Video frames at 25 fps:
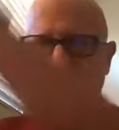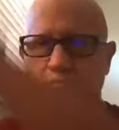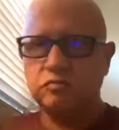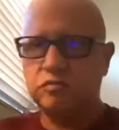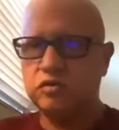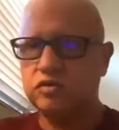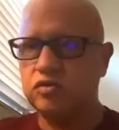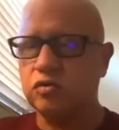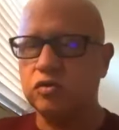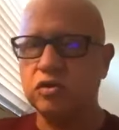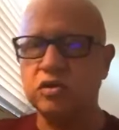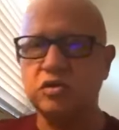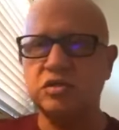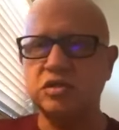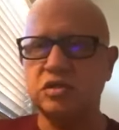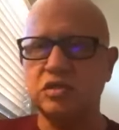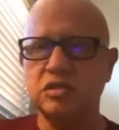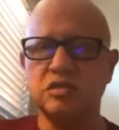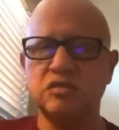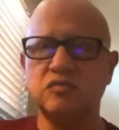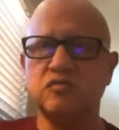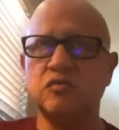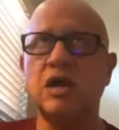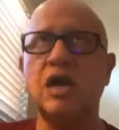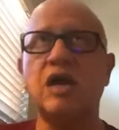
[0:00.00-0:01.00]

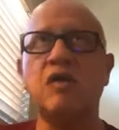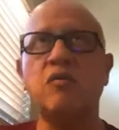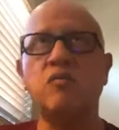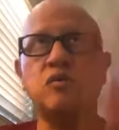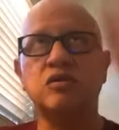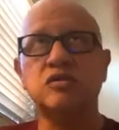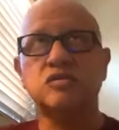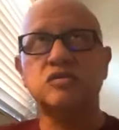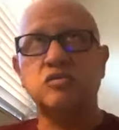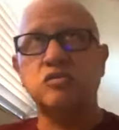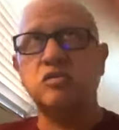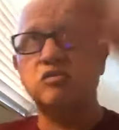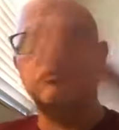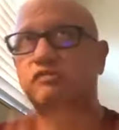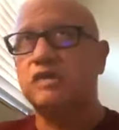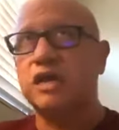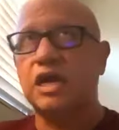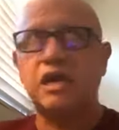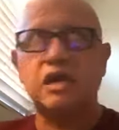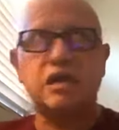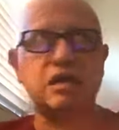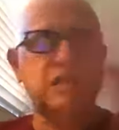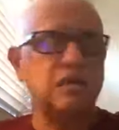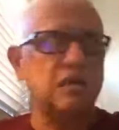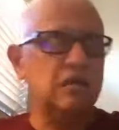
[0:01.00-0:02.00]
sources, right? We're sort of
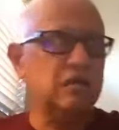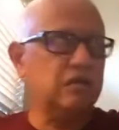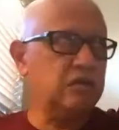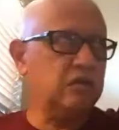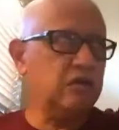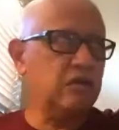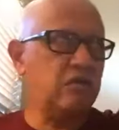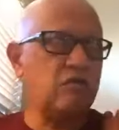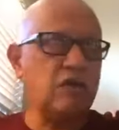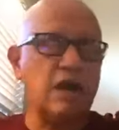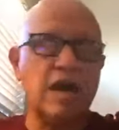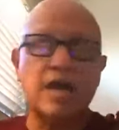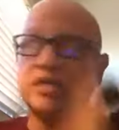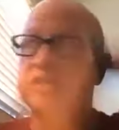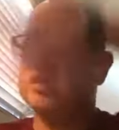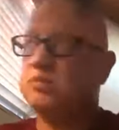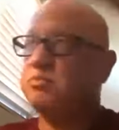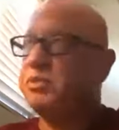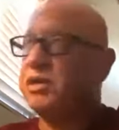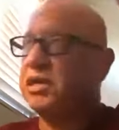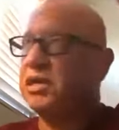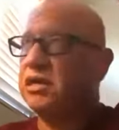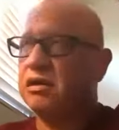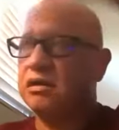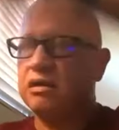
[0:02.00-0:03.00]
like
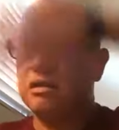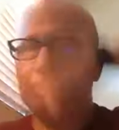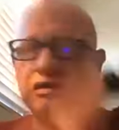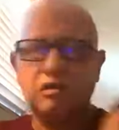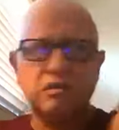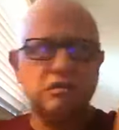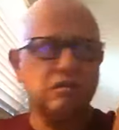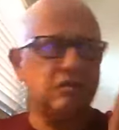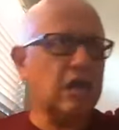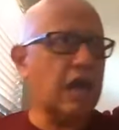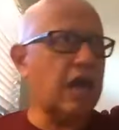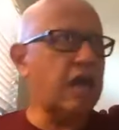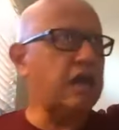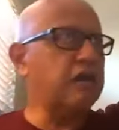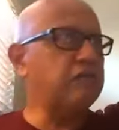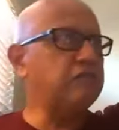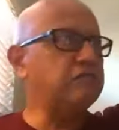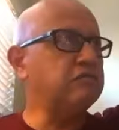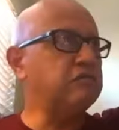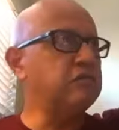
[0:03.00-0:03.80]
grasping at